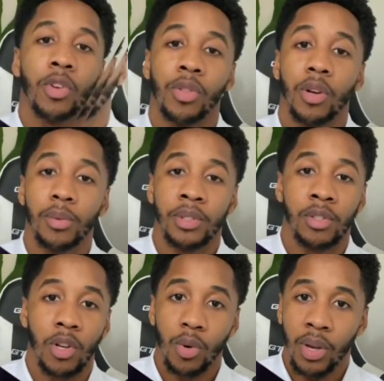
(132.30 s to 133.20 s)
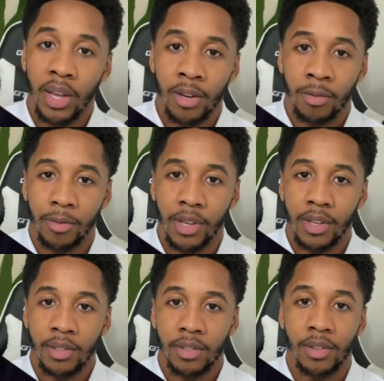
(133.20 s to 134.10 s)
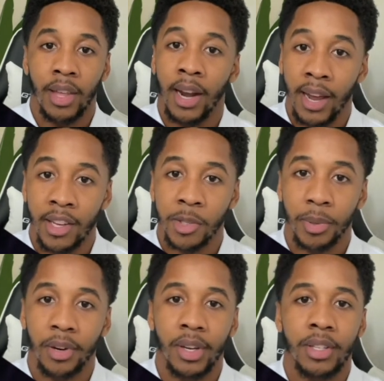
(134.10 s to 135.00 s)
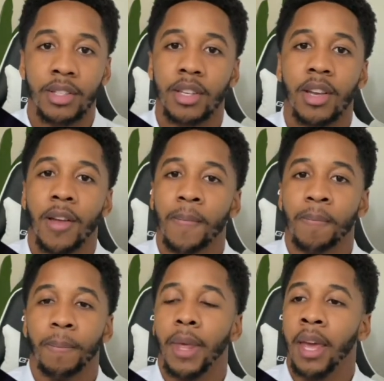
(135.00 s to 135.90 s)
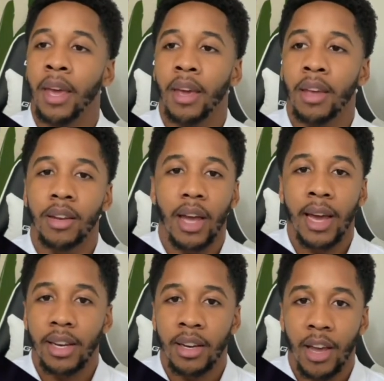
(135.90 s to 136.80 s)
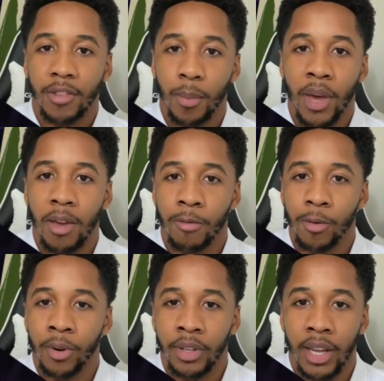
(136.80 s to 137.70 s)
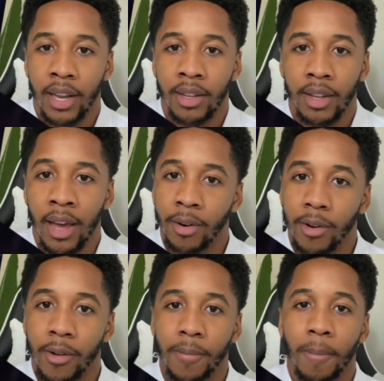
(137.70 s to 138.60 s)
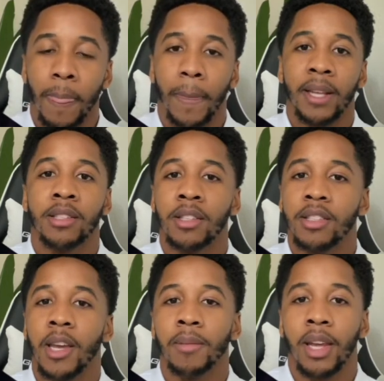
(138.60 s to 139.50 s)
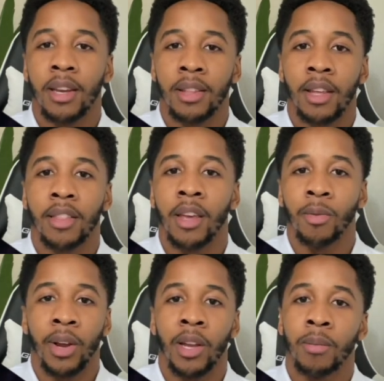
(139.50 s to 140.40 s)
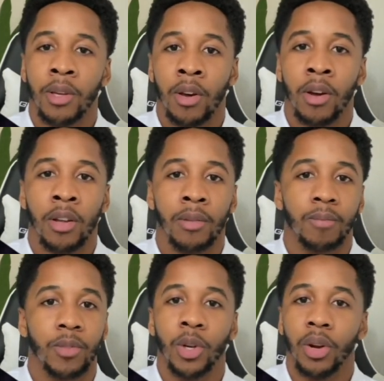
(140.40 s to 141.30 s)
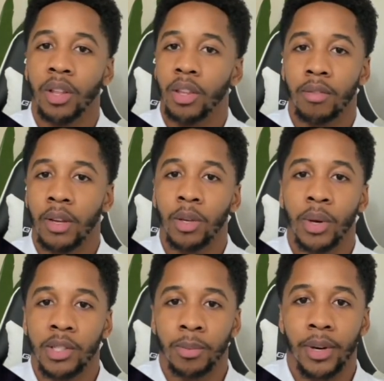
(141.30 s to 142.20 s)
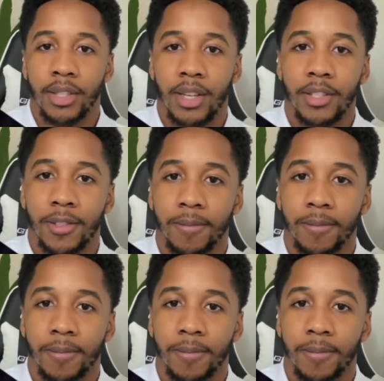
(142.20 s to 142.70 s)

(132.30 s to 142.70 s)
there was no hidden fees that I experienced, and I didn't have to pay for data at all. It's the same data that they ran me on during the evaluation process.